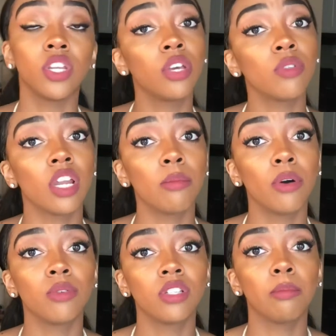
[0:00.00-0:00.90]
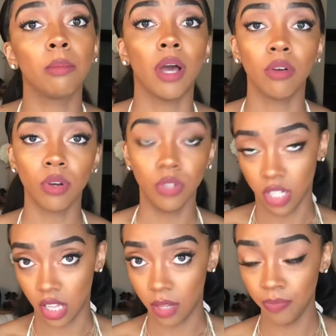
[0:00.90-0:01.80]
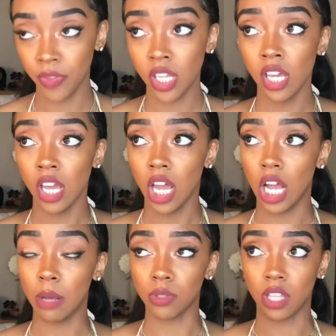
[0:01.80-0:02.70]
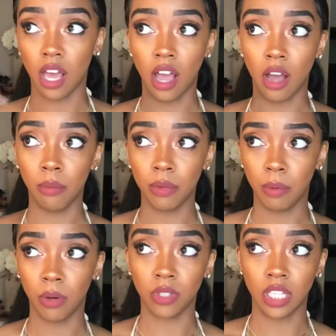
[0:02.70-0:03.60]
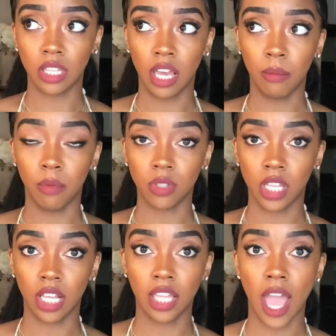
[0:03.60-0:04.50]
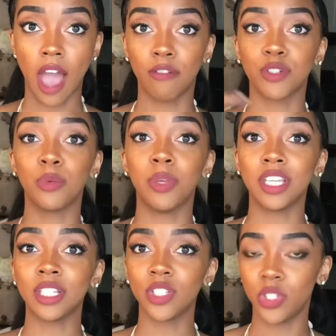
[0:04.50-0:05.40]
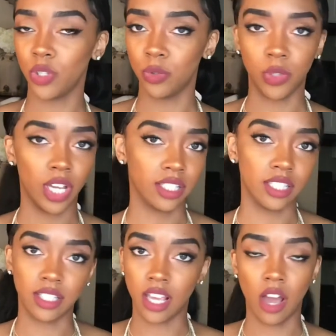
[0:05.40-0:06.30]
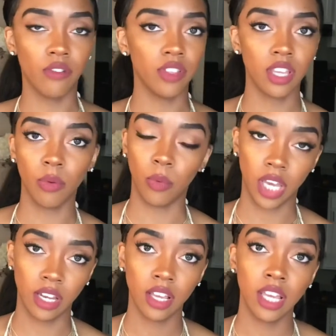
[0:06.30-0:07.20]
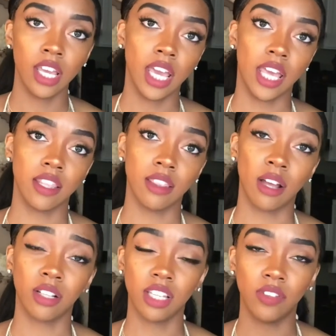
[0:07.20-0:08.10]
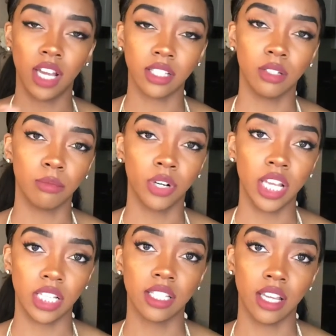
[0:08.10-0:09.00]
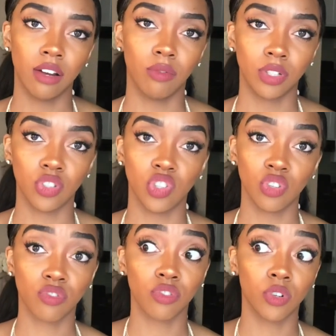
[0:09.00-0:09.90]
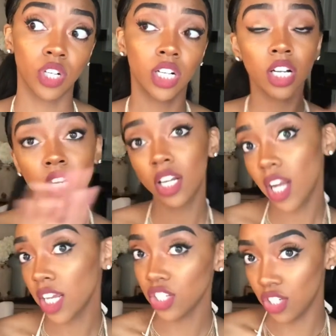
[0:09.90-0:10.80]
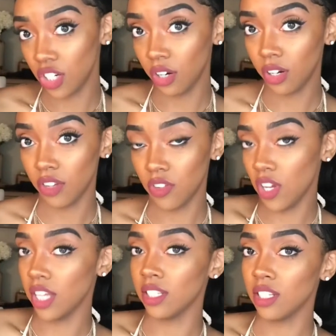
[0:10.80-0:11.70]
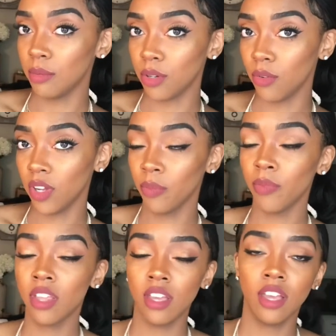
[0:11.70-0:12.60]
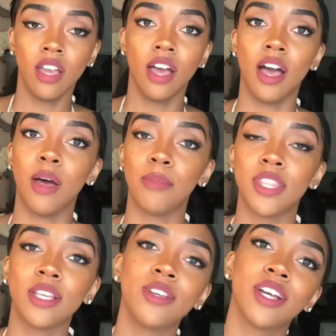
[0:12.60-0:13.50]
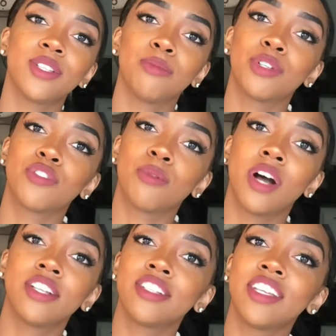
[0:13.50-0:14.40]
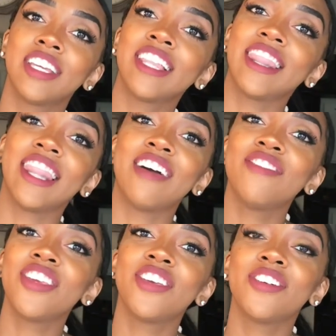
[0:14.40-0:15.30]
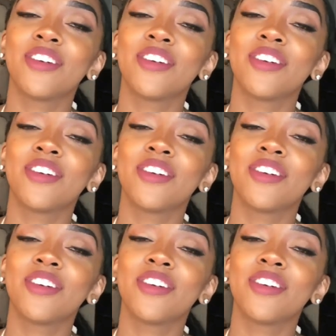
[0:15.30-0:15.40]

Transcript: video that I post up about Coachella. So that I'll be posting that most likely after weekend 2, so you guys can see how everything went, and then that'll give you guys a little more insight of what to do for next year if you guys end up going. But thank you guys so much for watching. Love you.